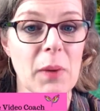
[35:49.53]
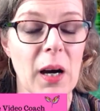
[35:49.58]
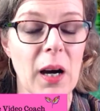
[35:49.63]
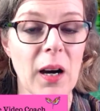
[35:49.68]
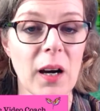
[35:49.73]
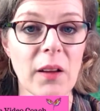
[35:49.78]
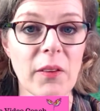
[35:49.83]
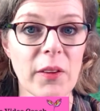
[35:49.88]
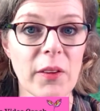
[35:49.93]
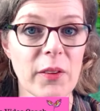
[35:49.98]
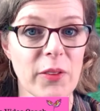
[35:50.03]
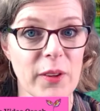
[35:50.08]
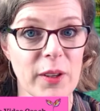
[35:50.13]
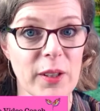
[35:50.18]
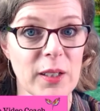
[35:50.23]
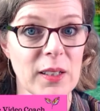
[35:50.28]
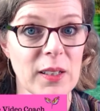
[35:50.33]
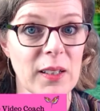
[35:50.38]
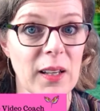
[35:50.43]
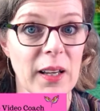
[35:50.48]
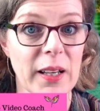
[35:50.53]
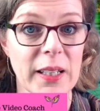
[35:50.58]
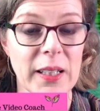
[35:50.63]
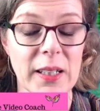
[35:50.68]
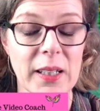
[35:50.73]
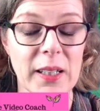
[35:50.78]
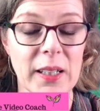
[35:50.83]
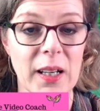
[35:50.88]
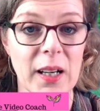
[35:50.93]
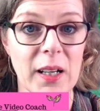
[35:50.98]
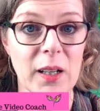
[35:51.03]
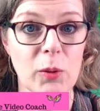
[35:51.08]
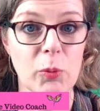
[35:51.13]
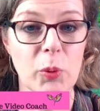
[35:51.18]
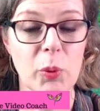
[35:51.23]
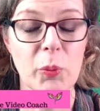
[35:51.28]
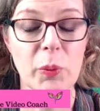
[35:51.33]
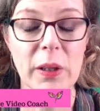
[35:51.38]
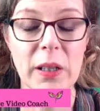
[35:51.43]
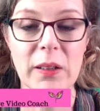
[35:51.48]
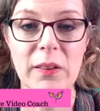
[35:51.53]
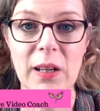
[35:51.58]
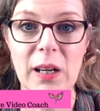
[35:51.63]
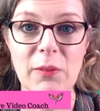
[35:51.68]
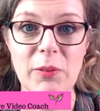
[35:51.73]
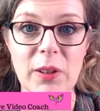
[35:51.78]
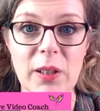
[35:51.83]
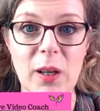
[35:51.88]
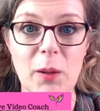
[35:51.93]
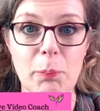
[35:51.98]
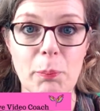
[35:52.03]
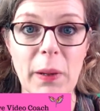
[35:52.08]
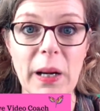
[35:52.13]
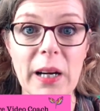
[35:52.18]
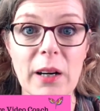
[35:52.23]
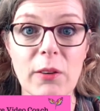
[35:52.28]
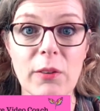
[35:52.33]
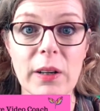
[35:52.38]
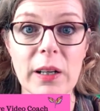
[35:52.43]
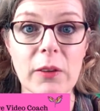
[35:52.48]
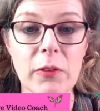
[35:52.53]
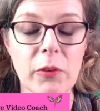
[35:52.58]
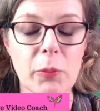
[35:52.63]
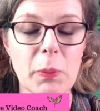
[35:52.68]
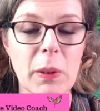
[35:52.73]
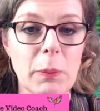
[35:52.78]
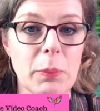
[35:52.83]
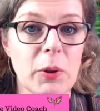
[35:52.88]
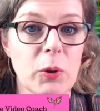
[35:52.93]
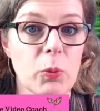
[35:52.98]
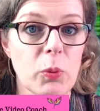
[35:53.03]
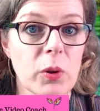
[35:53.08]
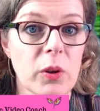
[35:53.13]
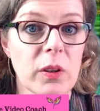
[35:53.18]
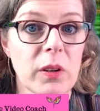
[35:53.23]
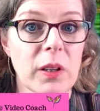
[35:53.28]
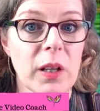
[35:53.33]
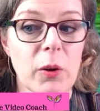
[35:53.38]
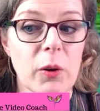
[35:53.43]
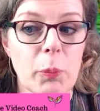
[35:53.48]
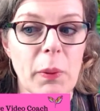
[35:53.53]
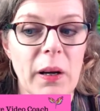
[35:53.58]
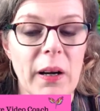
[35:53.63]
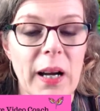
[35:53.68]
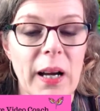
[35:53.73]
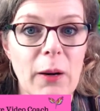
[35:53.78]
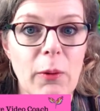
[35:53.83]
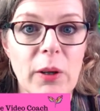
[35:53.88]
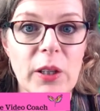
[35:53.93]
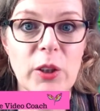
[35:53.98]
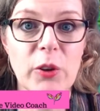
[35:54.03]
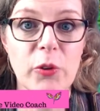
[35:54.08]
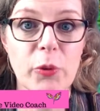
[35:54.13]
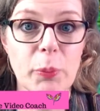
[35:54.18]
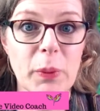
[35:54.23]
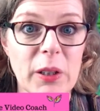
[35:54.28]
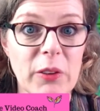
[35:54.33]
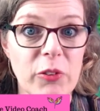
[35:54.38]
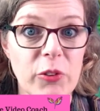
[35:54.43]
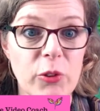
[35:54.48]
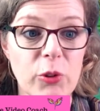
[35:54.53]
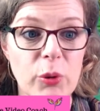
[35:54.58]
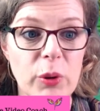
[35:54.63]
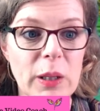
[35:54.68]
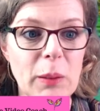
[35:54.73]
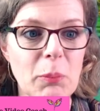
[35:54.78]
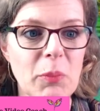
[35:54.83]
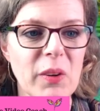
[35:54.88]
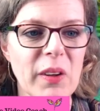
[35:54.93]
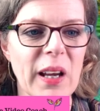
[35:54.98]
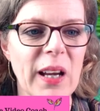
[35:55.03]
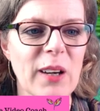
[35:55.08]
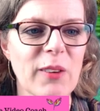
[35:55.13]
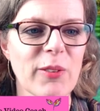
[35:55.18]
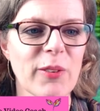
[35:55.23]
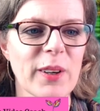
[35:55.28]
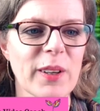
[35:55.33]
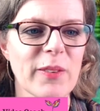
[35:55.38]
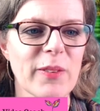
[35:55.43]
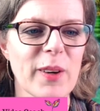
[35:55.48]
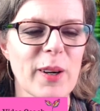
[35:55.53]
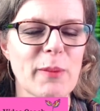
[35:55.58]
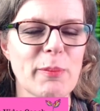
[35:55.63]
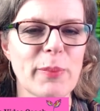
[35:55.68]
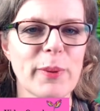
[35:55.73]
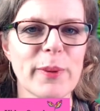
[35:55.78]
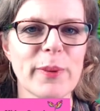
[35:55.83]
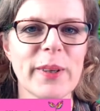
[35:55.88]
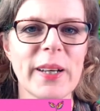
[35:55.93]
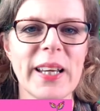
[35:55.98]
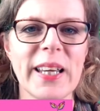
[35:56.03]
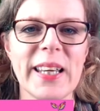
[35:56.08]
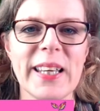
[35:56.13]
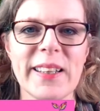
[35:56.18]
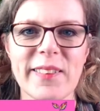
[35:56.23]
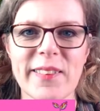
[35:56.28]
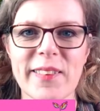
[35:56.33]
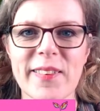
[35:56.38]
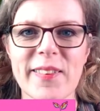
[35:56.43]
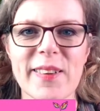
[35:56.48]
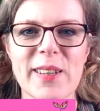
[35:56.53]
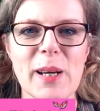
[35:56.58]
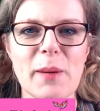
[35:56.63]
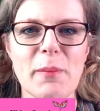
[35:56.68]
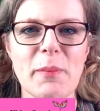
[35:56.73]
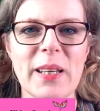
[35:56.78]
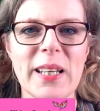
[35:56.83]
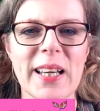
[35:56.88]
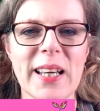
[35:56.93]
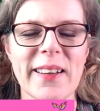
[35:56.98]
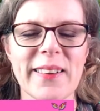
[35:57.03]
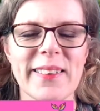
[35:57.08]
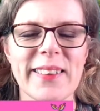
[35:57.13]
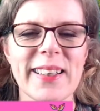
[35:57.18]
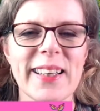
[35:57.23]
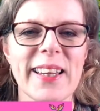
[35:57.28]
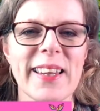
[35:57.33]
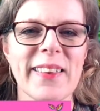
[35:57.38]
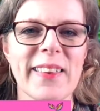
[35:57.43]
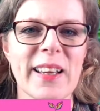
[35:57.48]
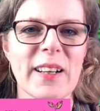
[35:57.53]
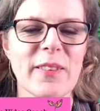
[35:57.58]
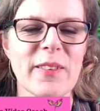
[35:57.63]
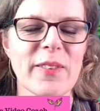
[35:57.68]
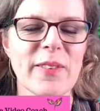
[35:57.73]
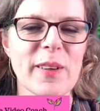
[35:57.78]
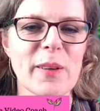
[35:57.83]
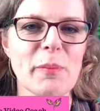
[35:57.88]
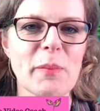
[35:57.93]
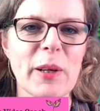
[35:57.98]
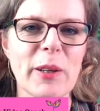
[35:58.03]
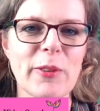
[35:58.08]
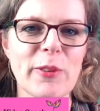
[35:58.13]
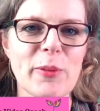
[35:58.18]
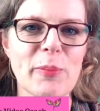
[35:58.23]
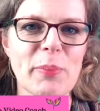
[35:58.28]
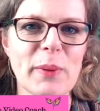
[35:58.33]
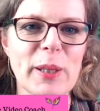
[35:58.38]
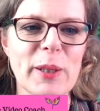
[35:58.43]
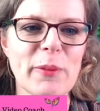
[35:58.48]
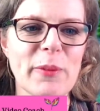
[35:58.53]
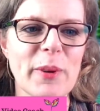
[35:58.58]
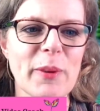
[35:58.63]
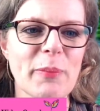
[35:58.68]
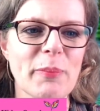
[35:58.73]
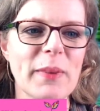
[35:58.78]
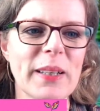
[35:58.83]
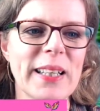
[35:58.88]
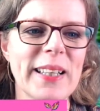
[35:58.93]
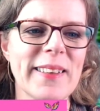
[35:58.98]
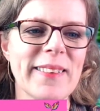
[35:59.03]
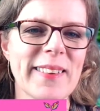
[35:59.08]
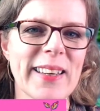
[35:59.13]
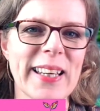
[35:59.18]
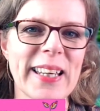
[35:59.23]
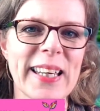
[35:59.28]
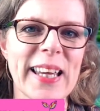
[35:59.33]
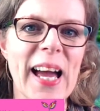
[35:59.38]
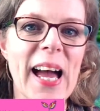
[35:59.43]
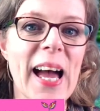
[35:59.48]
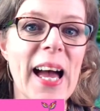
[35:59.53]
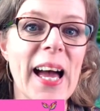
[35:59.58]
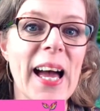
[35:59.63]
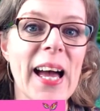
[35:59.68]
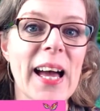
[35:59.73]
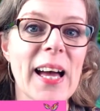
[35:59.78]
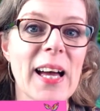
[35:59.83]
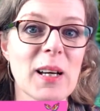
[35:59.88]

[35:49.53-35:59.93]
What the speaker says: other than like what we could have in our backgrounds, maybe you want to know about how I use my Stream Deck, for example, just let me know. Thanks so much for being with me. Take care.